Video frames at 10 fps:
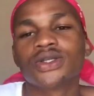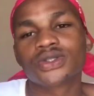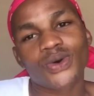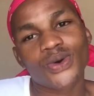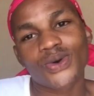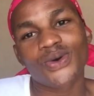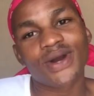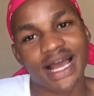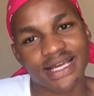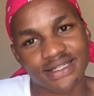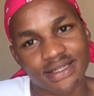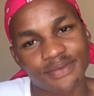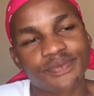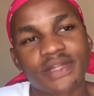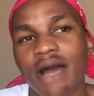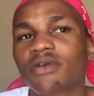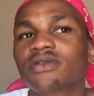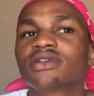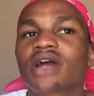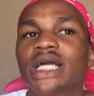So guys, I'm
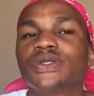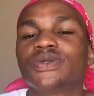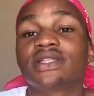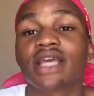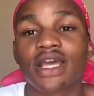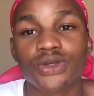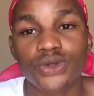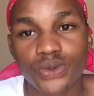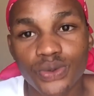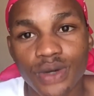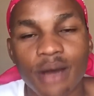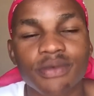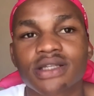not trying to scare you. I'm